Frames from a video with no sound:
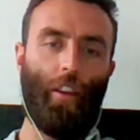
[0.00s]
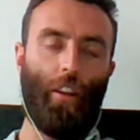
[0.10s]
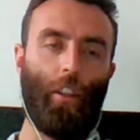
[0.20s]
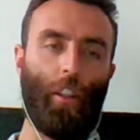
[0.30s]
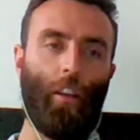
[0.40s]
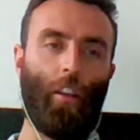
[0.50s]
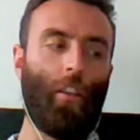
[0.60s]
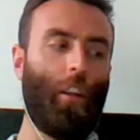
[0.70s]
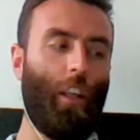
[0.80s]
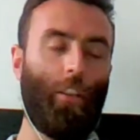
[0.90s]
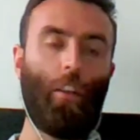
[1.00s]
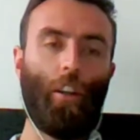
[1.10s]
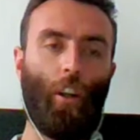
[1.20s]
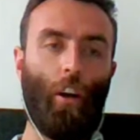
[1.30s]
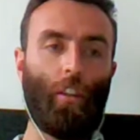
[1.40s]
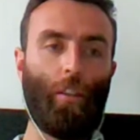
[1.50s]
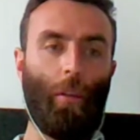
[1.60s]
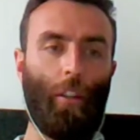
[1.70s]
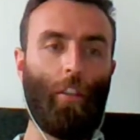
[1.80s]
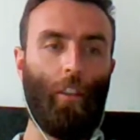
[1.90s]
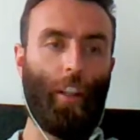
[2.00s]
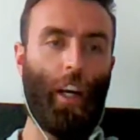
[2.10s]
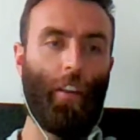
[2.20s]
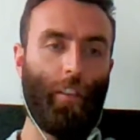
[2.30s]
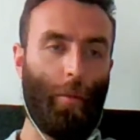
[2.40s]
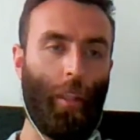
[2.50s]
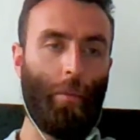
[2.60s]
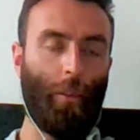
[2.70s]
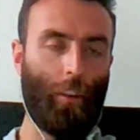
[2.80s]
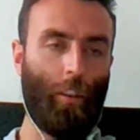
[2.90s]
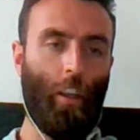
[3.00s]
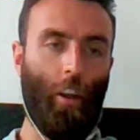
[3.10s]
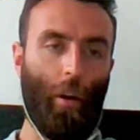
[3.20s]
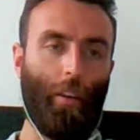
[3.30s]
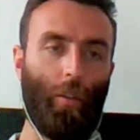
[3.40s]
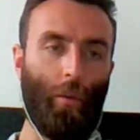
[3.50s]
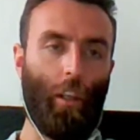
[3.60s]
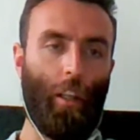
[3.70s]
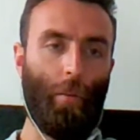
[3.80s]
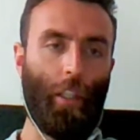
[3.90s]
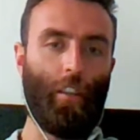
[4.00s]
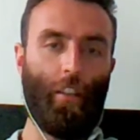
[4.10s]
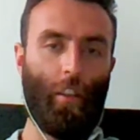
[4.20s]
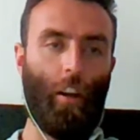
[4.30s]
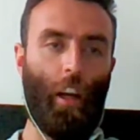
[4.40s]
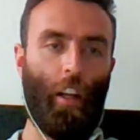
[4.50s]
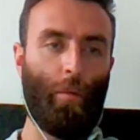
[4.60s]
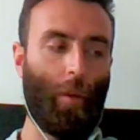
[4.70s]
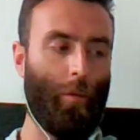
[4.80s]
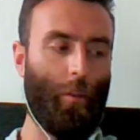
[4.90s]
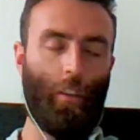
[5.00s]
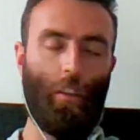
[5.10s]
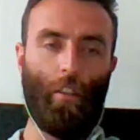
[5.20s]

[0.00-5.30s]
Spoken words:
and it's gonna cost more to look after people who haven't worked, because there's a lot of health problems that's